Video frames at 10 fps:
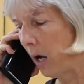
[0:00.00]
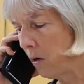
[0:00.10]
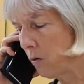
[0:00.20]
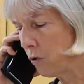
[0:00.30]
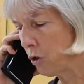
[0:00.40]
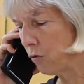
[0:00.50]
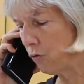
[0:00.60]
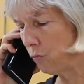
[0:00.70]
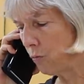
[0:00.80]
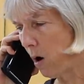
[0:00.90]
How
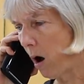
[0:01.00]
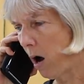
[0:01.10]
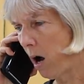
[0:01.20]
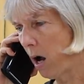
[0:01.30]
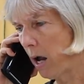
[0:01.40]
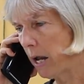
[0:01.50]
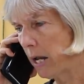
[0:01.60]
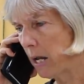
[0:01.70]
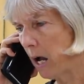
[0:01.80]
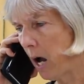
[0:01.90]
do
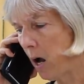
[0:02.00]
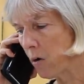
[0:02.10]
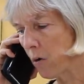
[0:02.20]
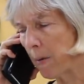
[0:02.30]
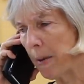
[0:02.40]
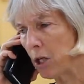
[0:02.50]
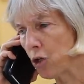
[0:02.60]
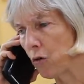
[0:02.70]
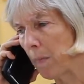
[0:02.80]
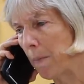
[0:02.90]
I... How do I make
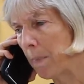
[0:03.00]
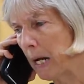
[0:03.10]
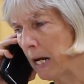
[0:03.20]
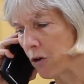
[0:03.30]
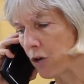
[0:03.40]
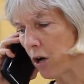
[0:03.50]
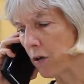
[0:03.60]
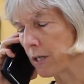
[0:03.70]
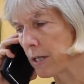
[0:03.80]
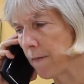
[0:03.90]
sure my players
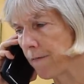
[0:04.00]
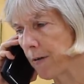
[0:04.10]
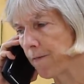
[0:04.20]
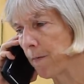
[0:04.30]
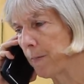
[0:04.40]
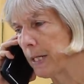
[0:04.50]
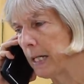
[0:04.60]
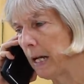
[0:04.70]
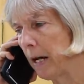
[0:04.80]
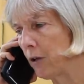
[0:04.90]
aren't suffering from
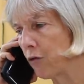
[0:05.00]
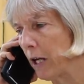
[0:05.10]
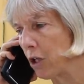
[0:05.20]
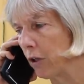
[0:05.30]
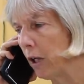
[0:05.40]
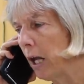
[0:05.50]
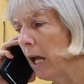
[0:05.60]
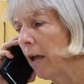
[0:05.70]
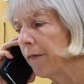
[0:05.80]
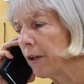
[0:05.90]
dehydration?
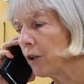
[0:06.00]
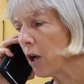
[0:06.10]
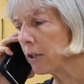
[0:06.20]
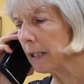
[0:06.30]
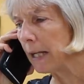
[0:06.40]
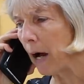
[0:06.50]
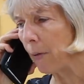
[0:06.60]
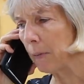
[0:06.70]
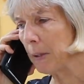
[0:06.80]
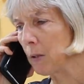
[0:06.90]
They're not
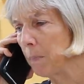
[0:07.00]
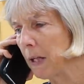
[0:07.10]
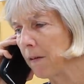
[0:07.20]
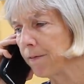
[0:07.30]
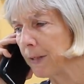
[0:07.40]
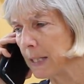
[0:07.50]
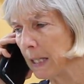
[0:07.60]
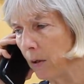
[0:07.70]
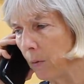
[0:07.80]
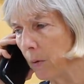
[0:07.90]
allowing me to pick a
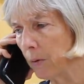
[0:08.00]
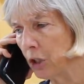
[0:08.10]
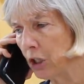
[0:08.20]
physio or a